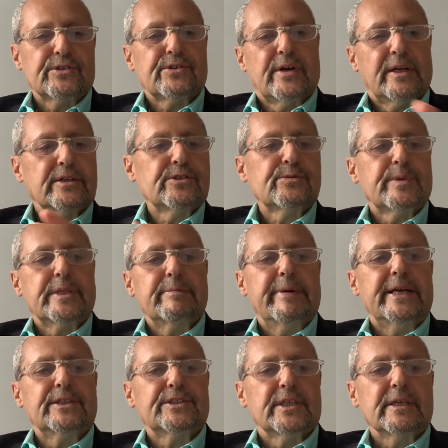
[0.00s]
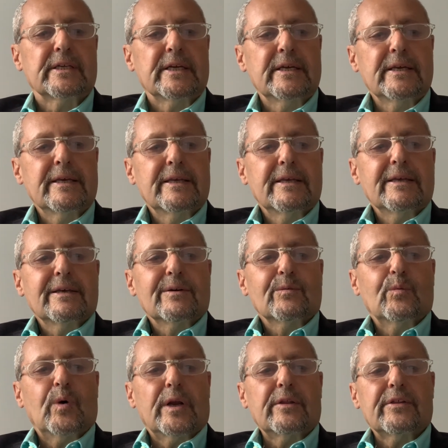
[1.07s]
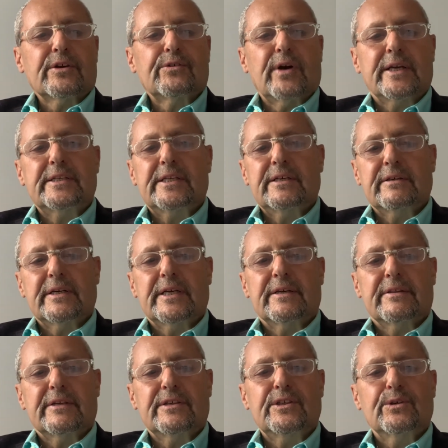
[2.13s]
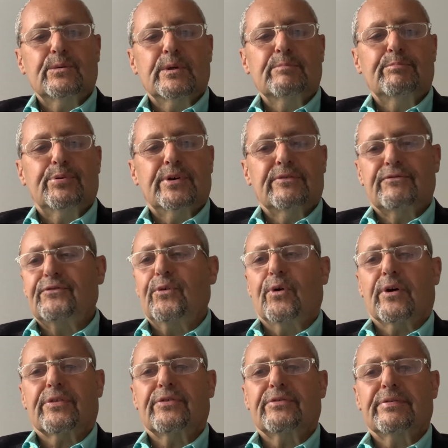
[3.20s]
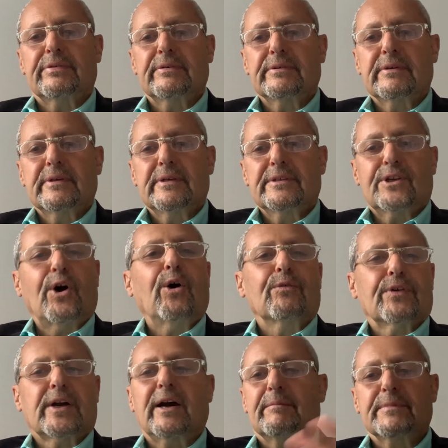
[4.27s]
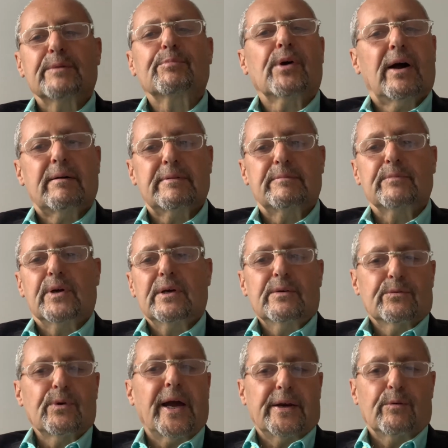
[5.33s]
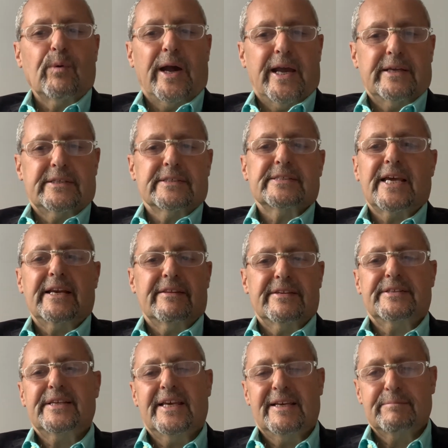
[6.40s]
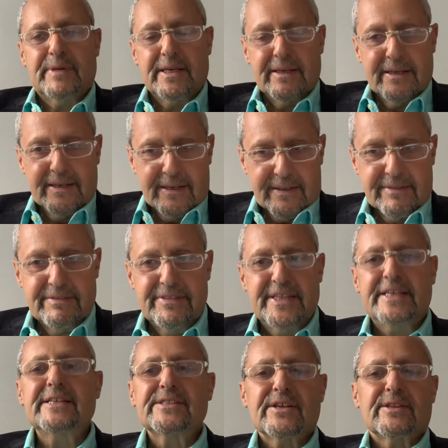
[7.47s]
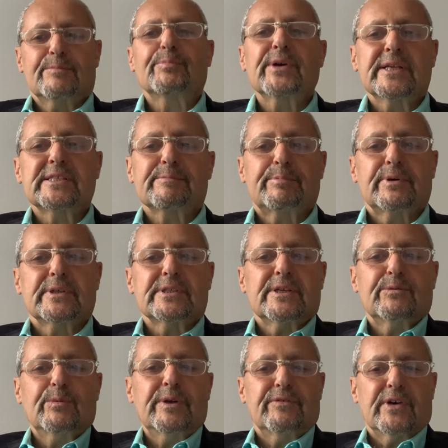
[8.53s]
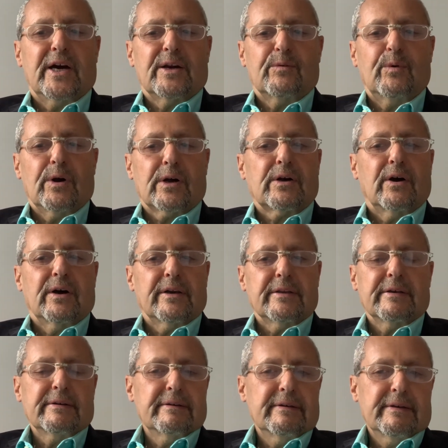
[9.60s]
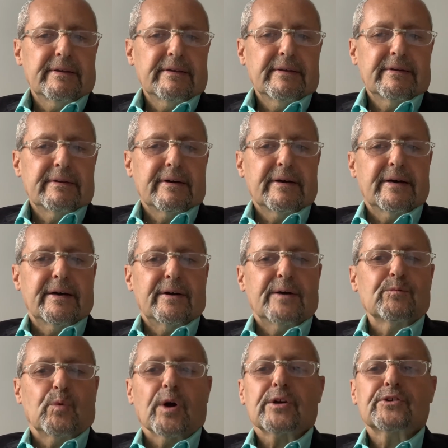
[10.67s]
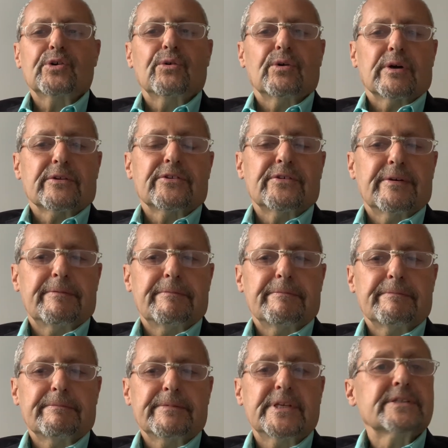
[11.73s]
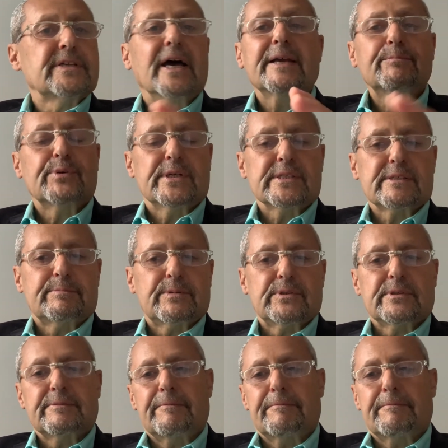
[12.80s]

or elders with dementia, what are the criteria that you would put forth to overcome the problem right away, to say to the team, these are the principles that we've got to work on and work towards, design principles?